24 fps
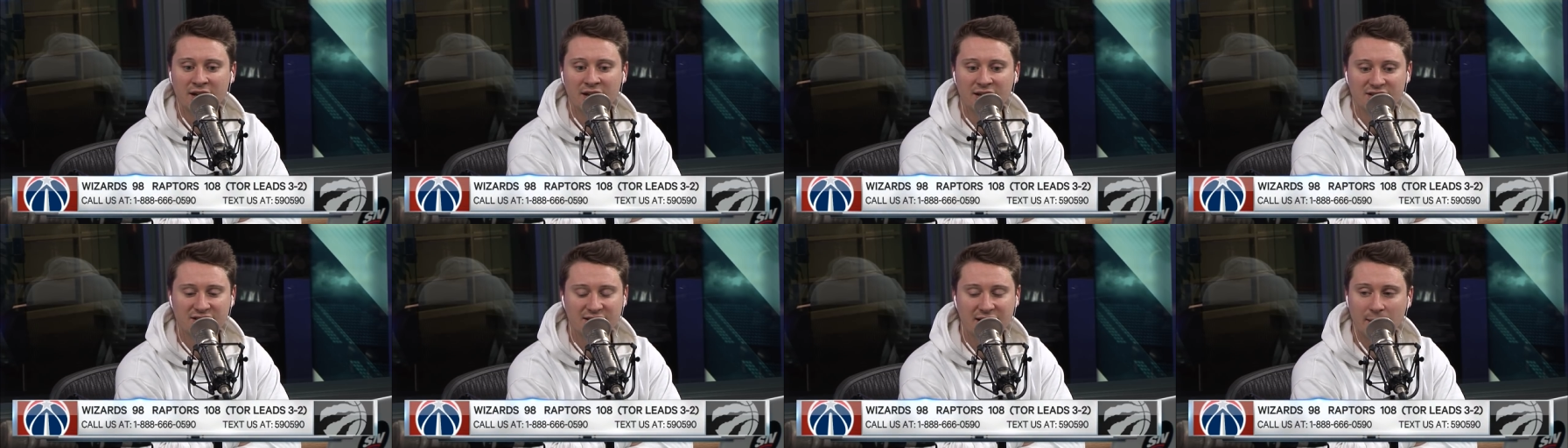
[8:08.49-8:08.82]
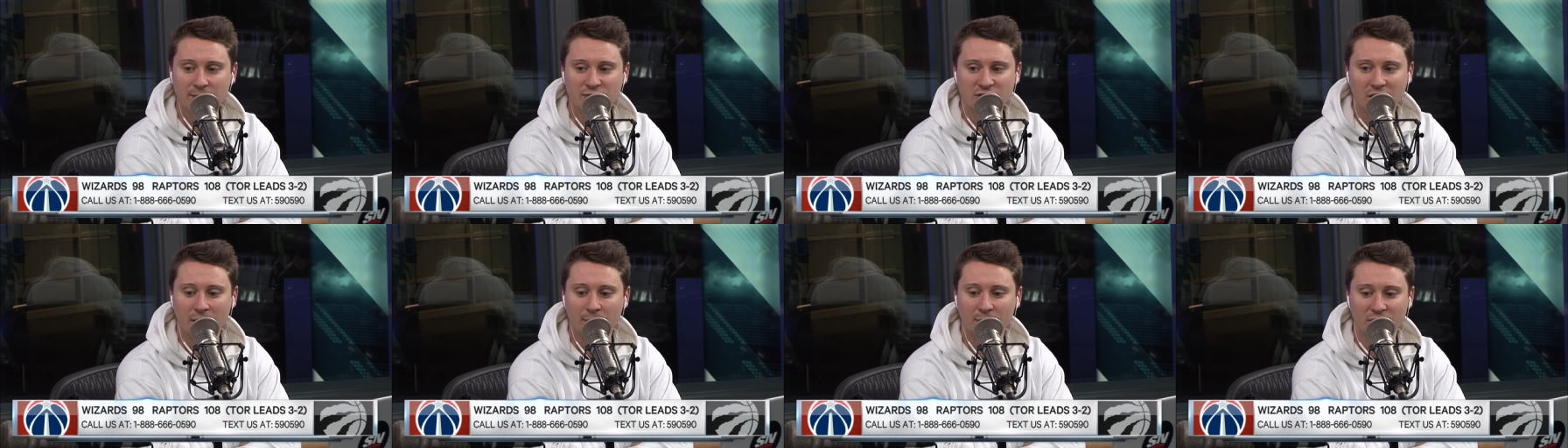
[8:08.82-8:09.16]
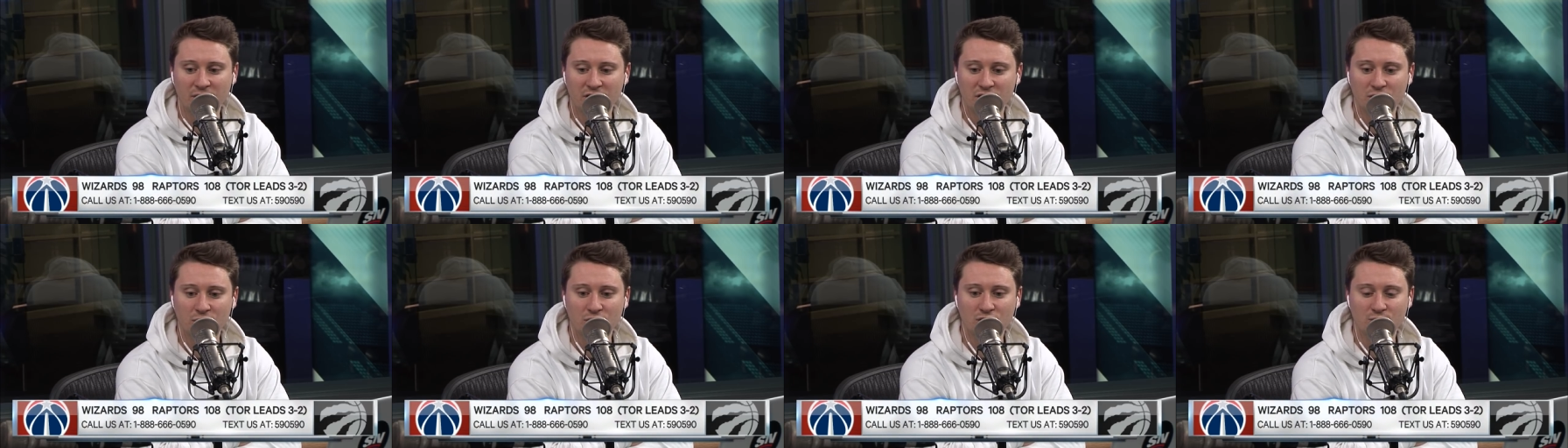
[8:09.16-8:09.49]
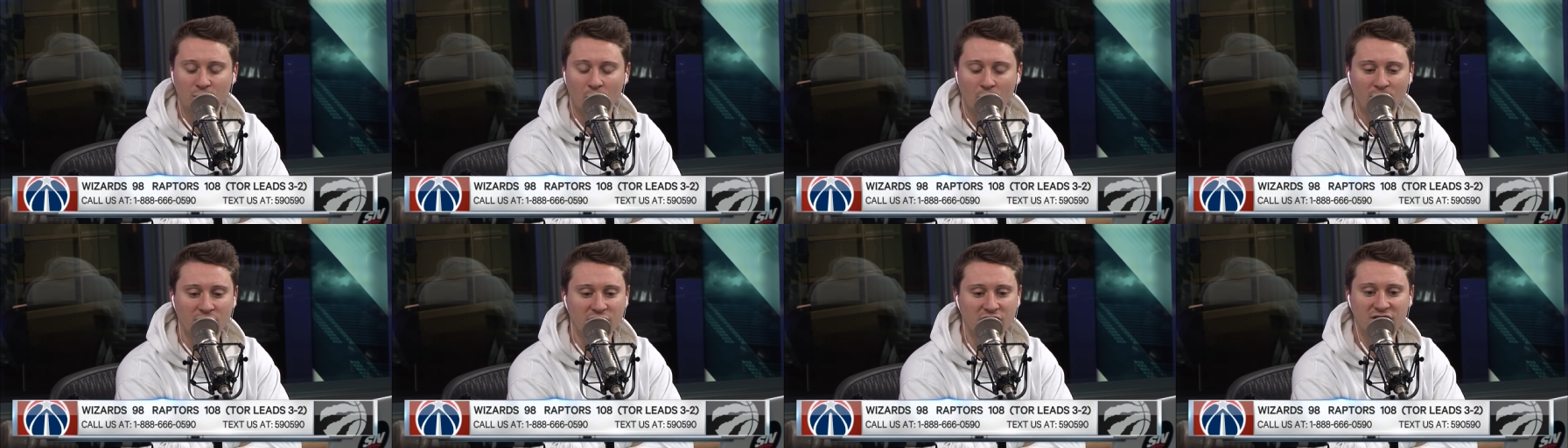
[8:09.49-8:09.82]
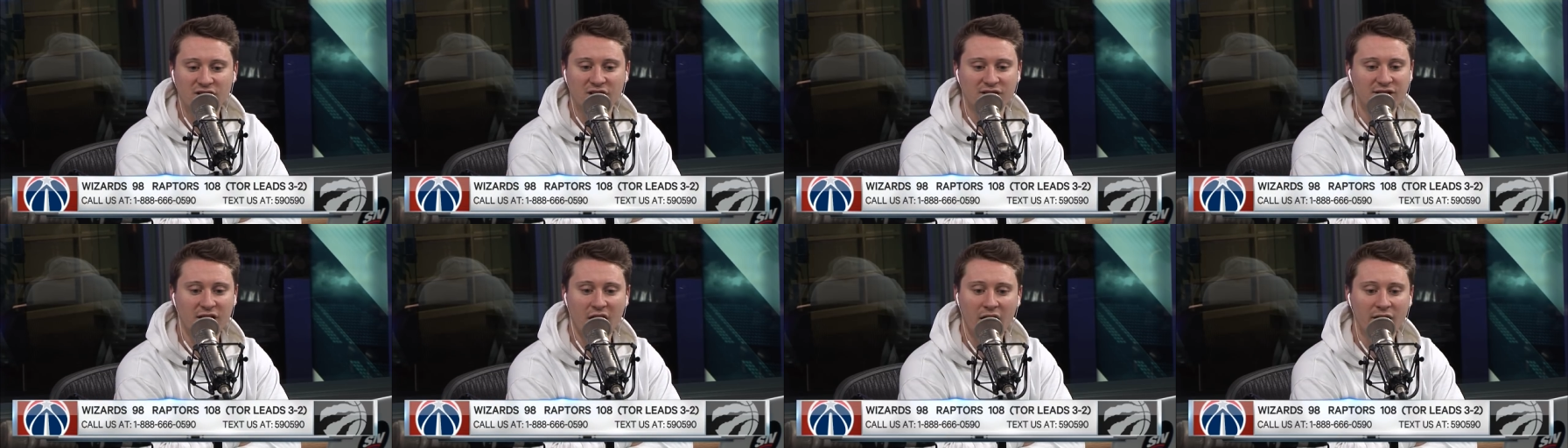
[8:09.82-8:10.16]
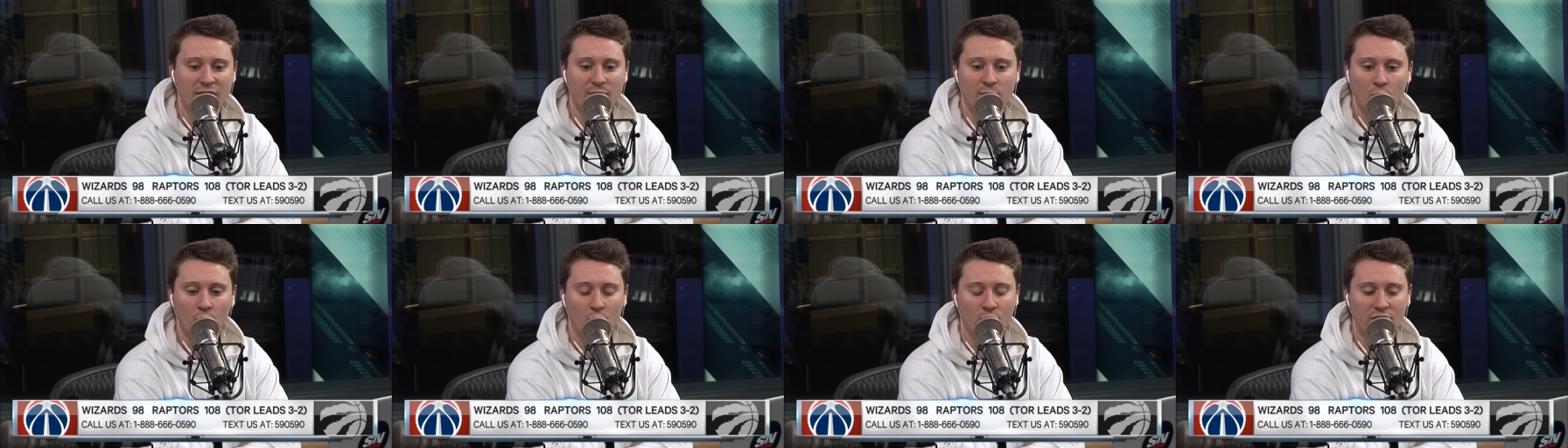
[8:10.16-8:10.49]
steps up in a huge moment, just a ton
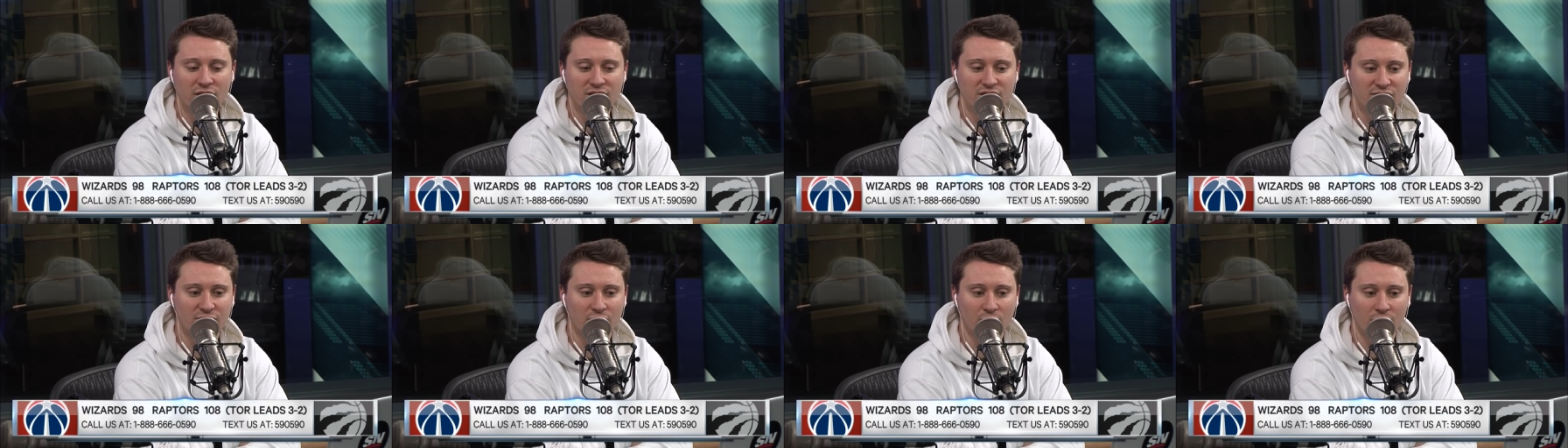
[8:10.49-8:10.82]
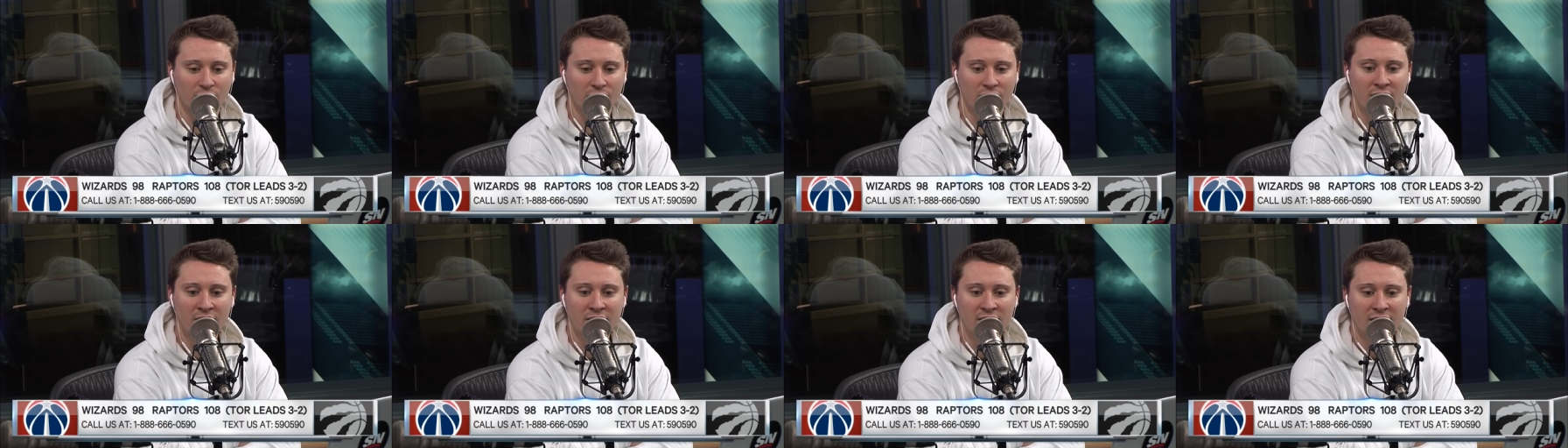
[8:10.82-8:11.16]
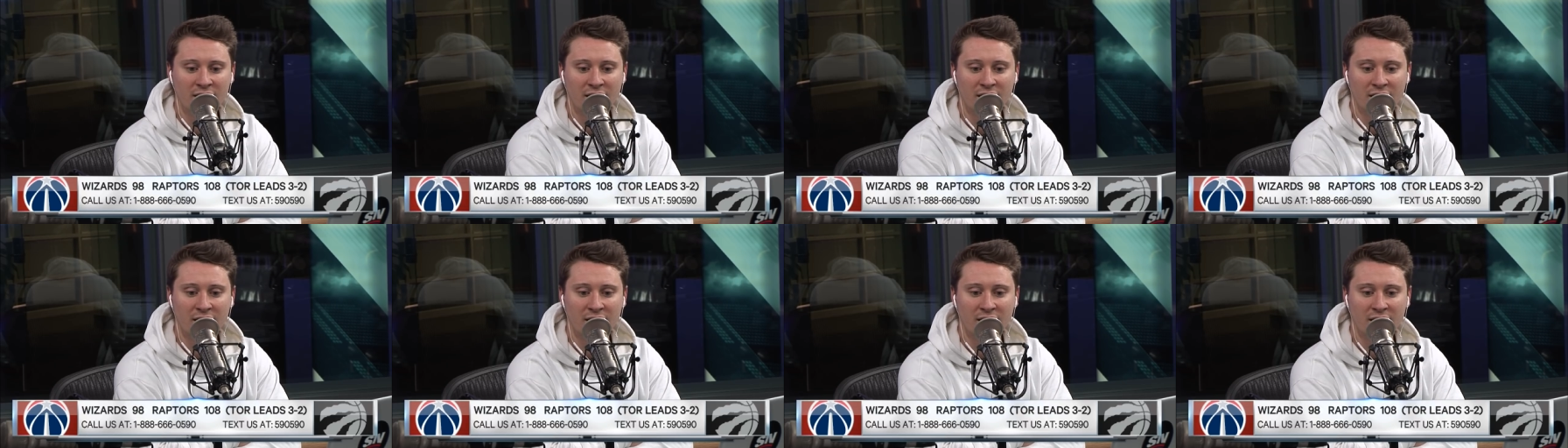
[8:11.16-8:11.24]
of poise for